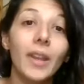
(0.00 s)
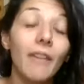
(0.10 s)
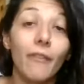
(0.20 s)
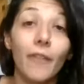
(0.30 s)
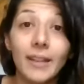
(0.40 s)

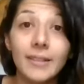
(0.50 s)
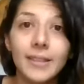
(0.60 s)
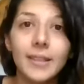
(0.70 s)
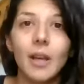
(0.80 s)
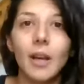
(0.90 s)

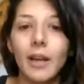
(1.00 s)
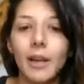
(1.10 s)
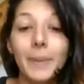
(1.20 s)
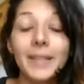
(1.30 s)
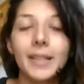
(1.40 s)
events,
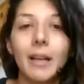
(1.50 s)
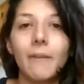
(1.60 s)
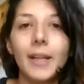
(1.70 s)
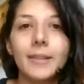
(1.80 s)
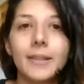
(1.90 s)
pixel
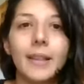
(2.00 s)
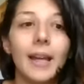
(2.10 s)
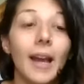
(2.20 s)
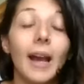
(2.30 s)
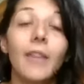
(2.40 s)
events,
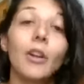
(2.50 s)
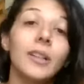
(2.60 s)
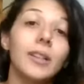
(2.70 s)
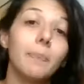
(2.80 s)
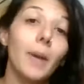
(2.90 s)
like either
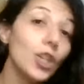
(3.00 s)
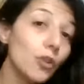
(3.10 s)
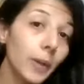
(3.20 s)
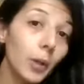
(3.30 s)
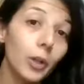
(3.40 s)
is
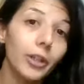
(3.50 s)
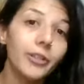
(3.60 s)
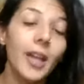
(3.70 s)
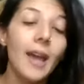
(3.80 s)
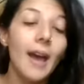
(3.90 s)
page
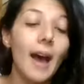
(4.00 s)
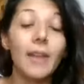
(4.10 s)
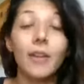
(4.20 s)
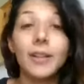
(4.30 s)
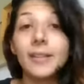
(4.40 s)
viewers,
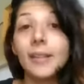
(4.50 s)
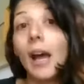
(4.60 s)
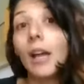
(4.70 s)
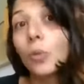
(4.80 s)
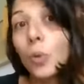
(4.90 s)
either is
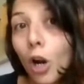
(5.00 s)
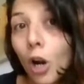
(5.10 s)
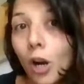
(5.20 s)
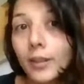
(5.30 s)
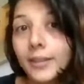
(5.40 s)
add to
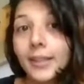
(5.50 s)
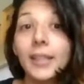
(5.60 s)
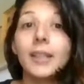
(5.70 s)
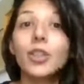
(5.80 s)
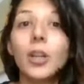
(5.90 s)
carts,
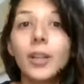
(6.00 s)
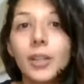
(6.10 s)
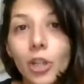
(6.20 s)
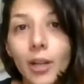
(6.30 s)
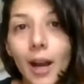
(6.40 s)

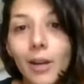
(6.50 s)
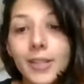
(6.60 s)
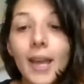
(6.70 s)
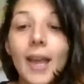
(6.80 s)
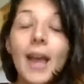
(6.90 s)
initiated
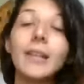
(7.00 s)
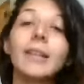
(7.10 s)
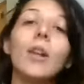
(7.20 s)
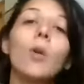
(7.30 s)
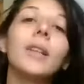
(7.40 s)
checkouts, and
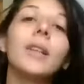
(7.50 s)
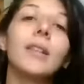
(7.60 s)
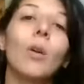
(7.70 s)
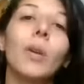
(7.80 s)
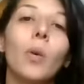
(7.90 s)

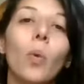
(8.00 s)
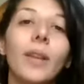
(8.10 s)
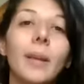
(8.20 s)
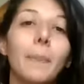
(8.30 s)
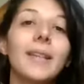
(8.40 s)
slowly
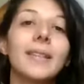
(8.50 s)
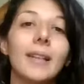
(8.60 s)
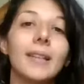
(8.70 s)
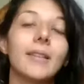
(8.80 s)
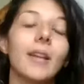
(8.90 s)
when the
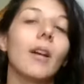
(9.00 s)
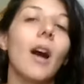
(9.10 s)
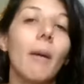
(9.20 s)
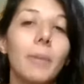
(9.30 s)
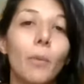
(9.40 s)
pixel start
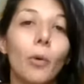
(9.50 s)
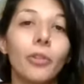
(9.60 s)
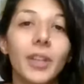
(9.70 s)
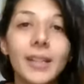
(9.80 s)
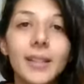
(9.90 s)
having more
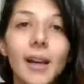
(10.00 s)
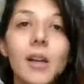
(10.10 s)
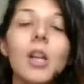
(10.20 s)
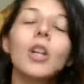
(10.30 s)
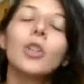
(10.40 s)
data,
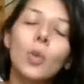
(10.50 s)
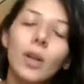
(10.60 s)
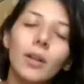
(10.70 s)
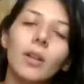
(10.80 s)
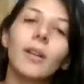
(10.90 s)
you
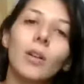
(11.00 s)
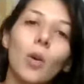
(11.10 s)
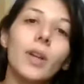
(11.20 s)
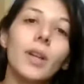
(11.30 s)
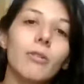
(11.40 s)
can
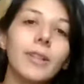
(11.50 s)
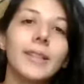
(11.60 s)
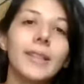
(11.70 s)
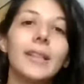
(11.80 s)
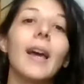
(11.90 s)
go
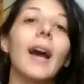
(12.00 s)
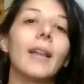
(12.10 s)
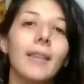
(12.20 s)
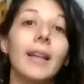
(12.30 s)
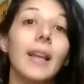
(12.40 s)
increasing
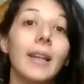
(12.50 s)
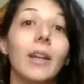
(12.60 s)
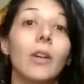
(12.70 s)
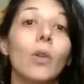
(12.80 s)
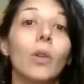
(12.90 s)
and then
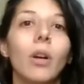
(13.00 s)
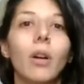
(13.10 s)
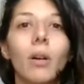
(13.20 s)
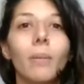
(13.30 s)
later on